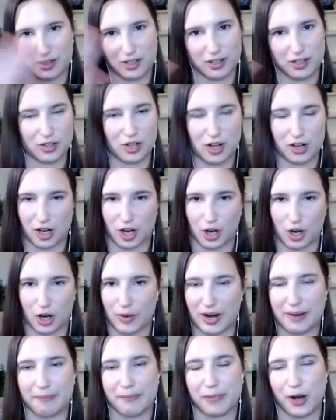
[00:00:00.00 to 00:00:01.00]
along our
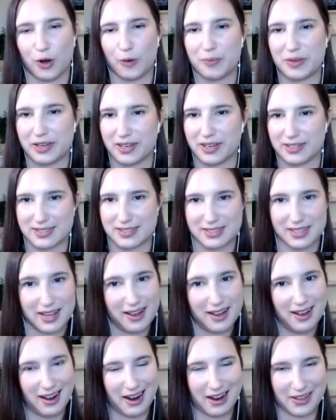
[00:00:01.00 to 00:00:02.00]
rainbow, because
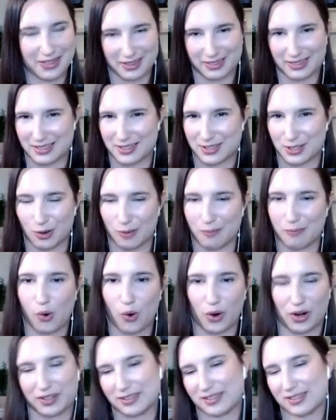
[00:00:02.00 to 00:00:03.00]
I think that's so
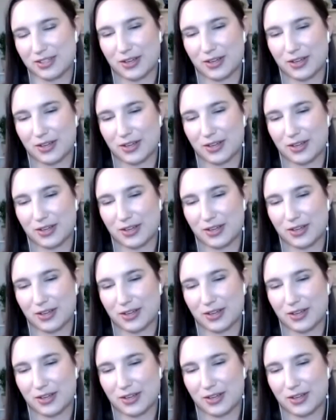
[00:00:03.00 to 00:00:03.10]
important.